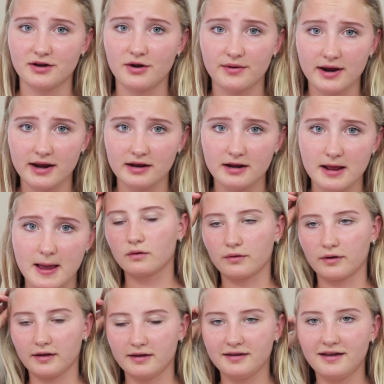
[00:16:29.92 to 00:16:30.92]
Alright?
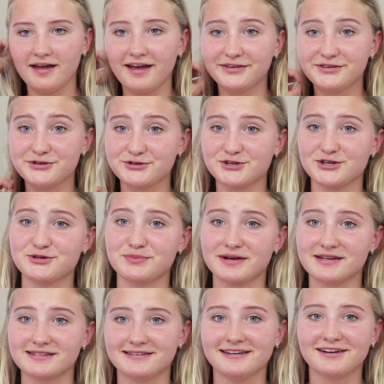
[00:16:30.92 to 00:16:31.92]
Okay, I had to change
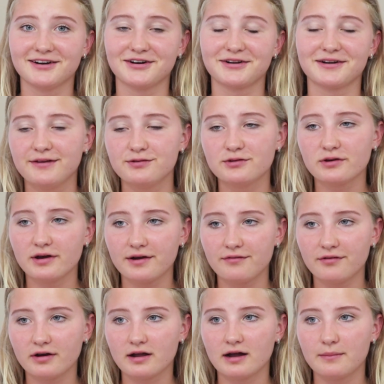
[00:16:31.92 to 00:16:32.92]
my SD card. If you
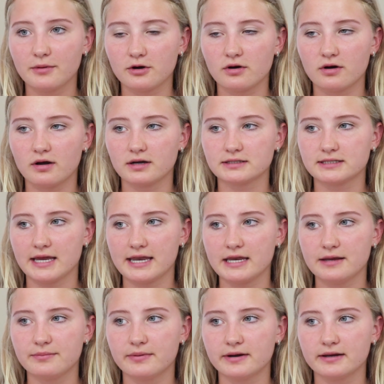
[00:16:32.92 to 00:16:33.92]
ever come across
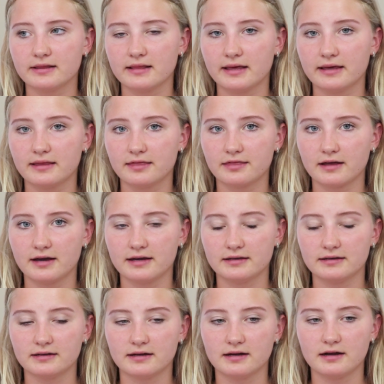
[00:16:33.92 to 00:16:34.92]
anybody like
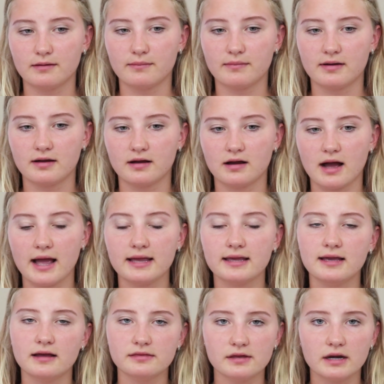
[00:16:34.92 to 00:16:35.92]
that, I
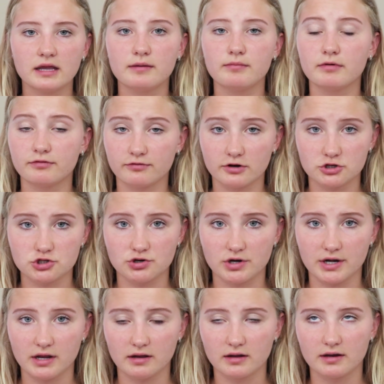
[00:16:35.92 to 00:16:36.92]
get that it can be
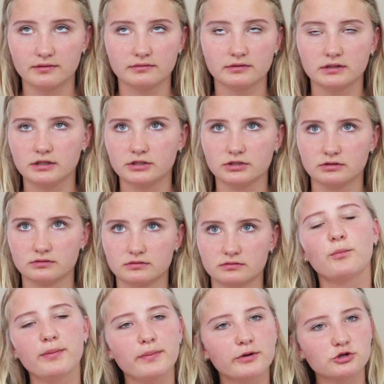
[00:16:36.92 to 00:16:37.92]
frustrating. I really do.
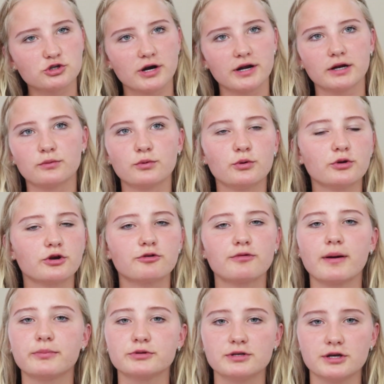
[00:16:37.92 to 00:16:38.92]
When people are trying to ruin your
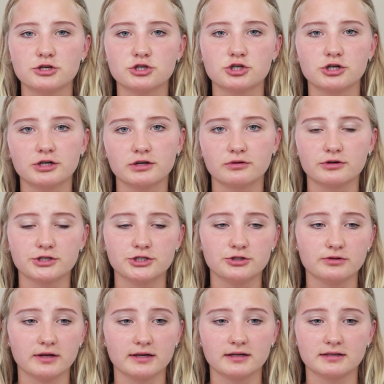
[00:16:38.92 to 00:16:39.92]
reputation or
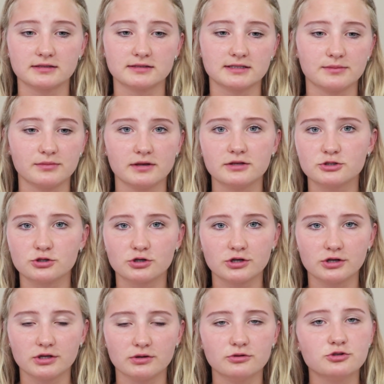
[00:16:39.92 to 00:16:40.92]
do like something to
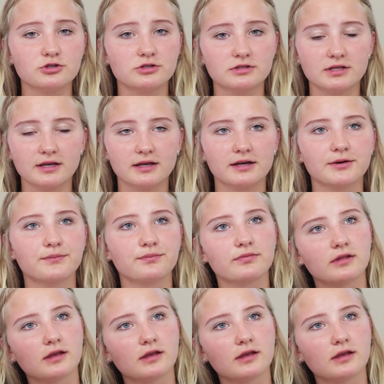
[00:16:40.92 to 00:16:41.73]
hurt you, just think,